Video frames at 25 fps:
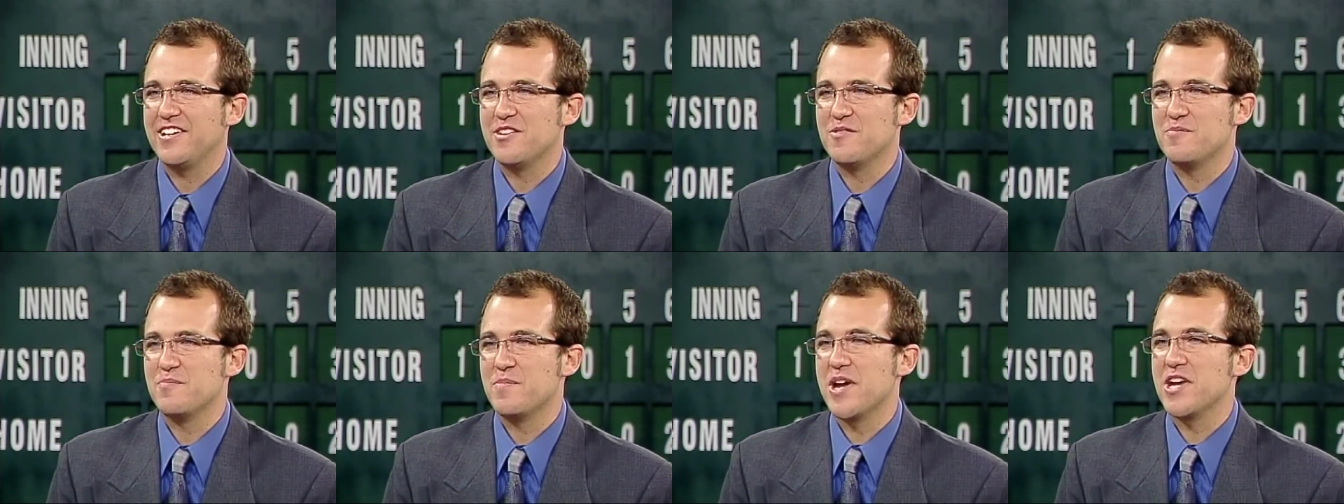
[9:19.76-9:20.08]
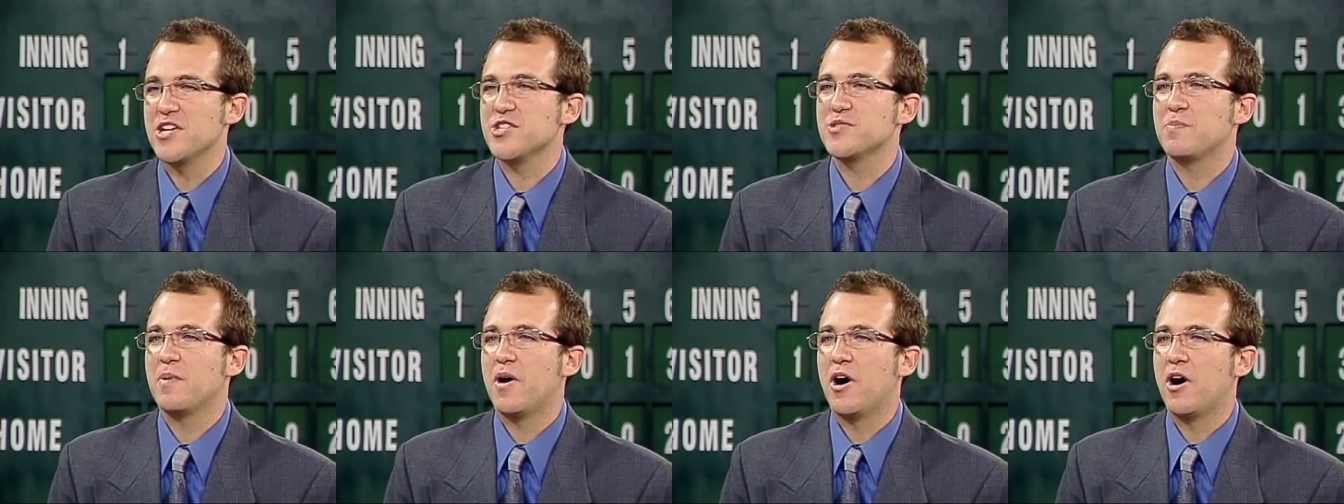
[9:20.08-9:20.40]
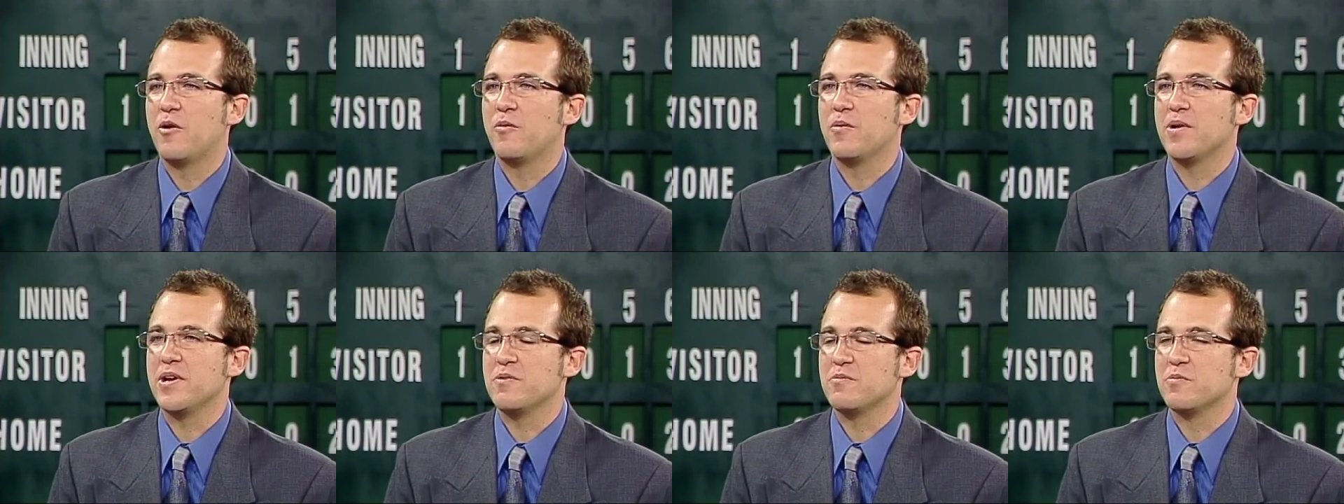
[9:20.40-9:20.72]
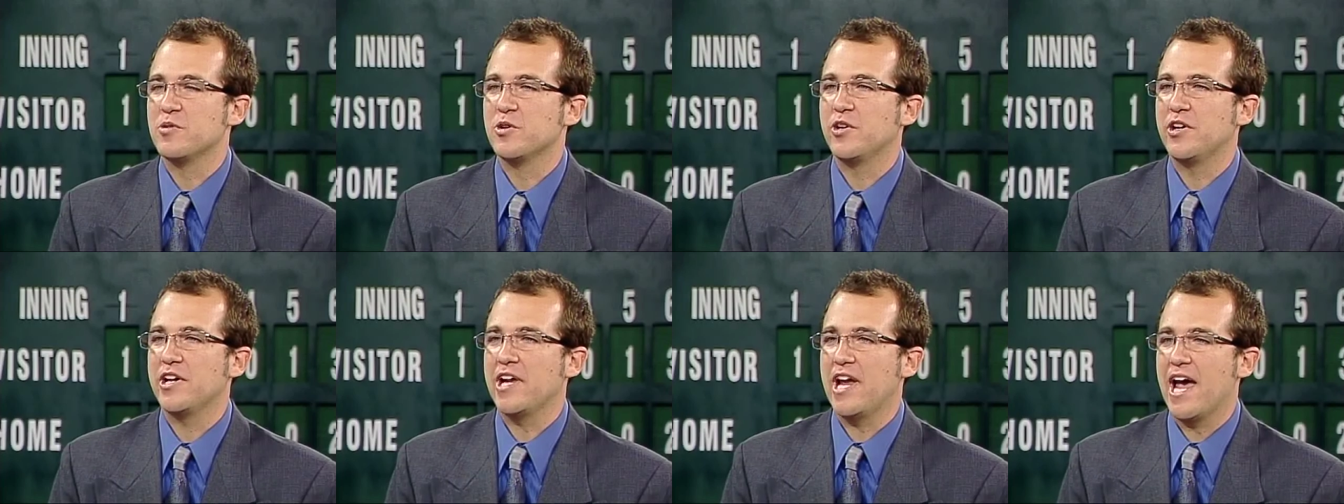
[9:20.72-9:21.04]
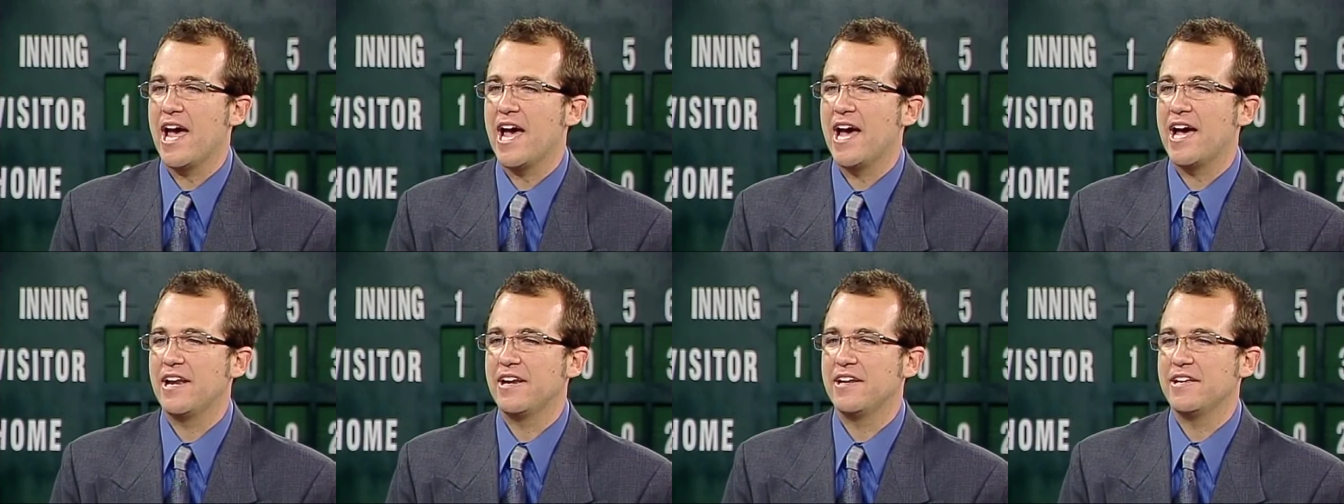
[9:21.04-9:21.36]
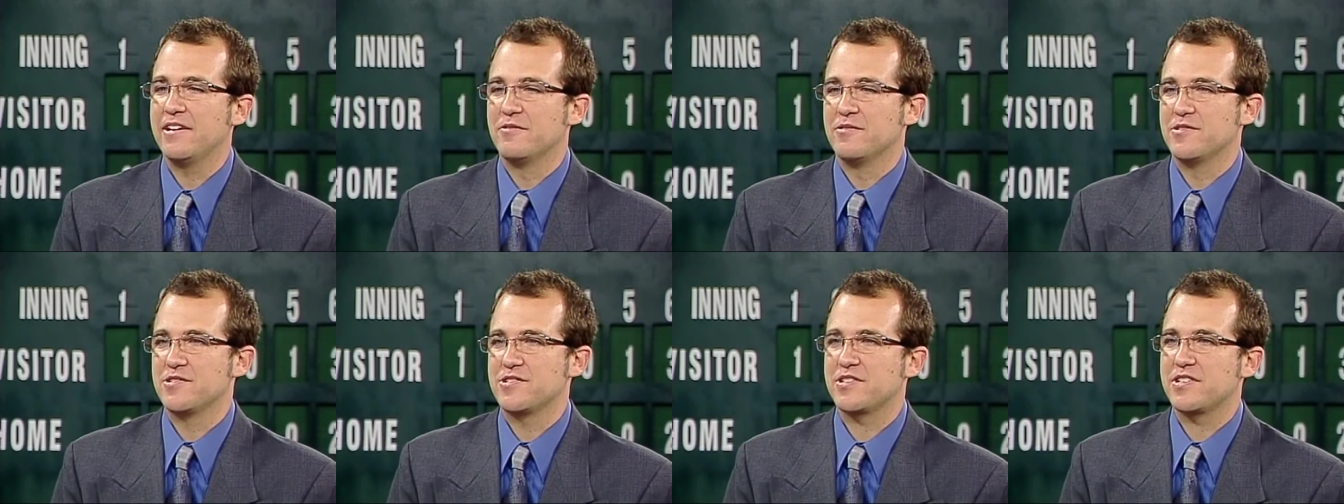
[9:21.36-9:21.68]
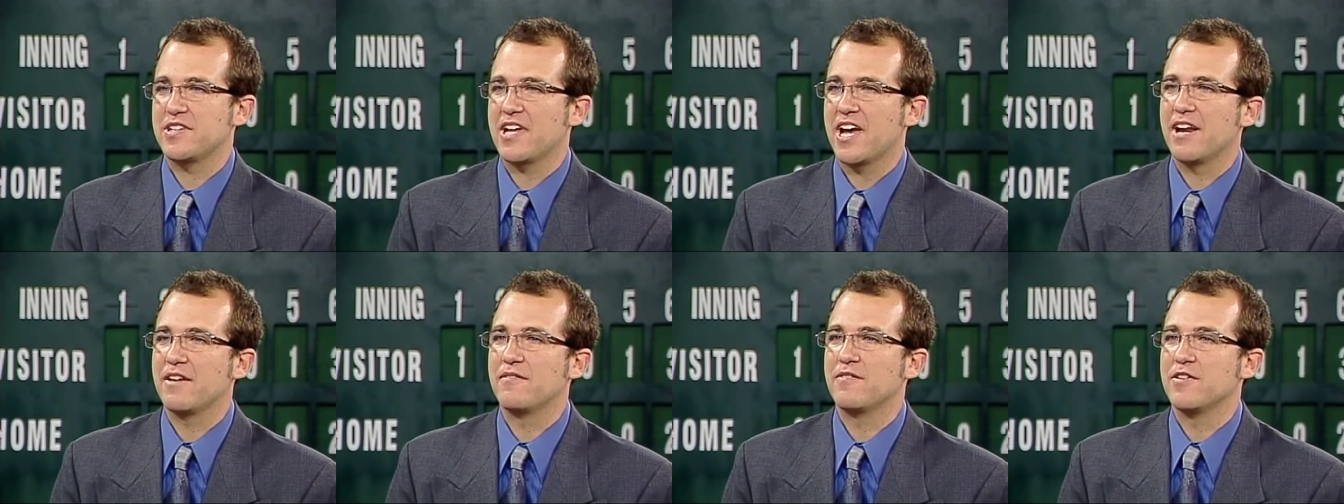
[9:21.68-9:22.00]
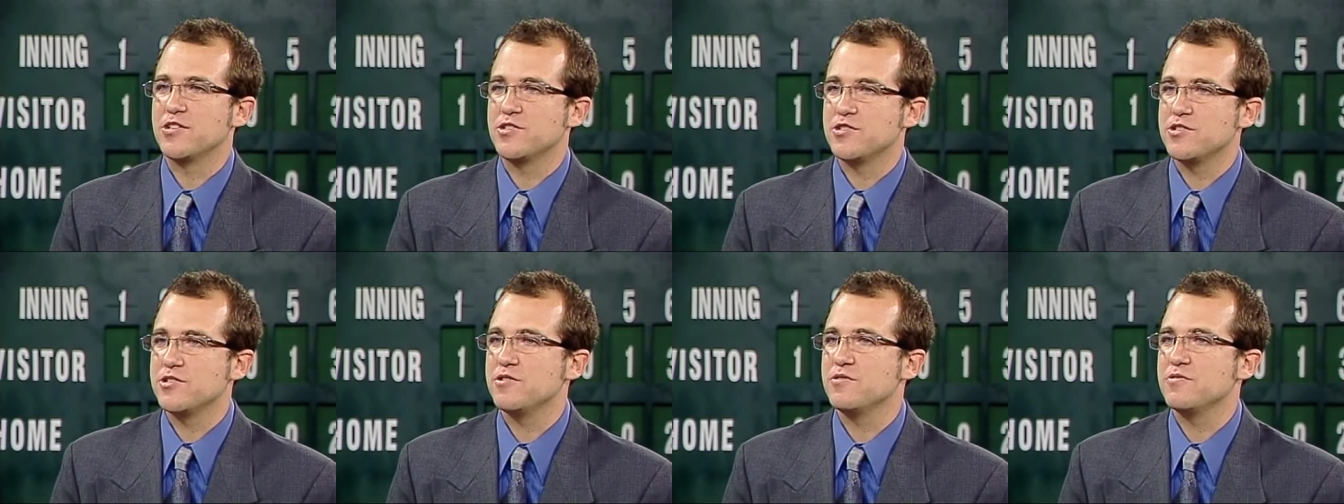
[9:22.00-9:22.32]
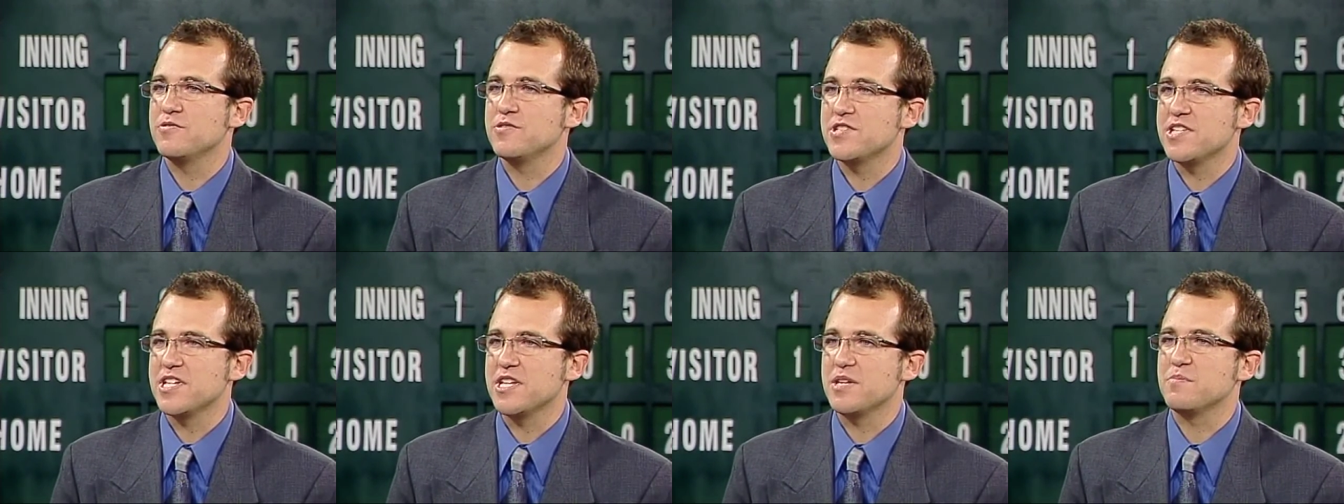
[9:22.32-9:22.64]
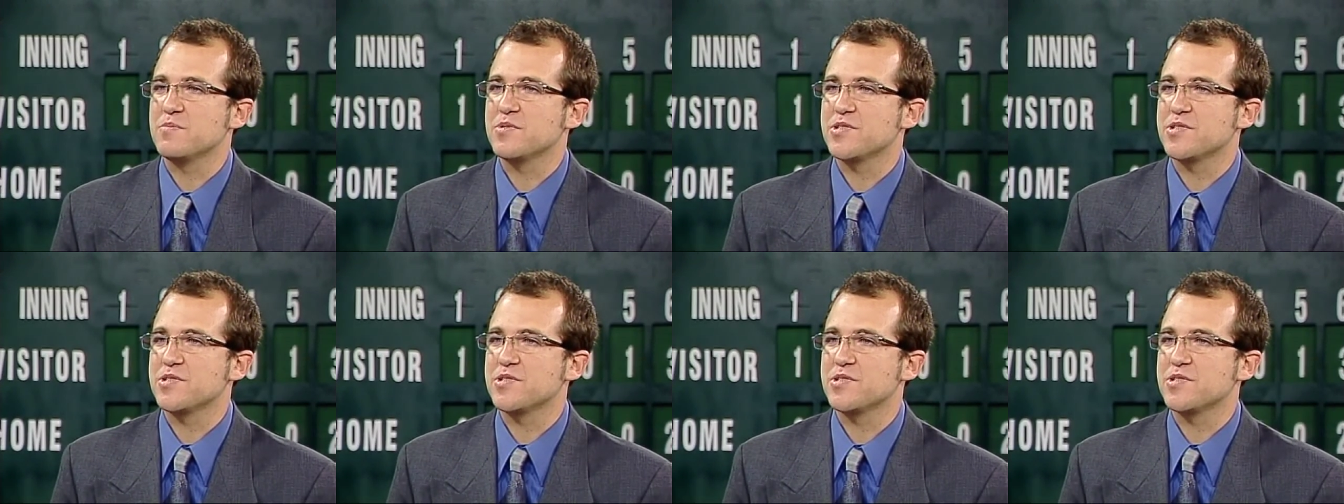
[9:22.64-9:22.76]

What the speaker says: baseball, we really had, it was kind of a 2-team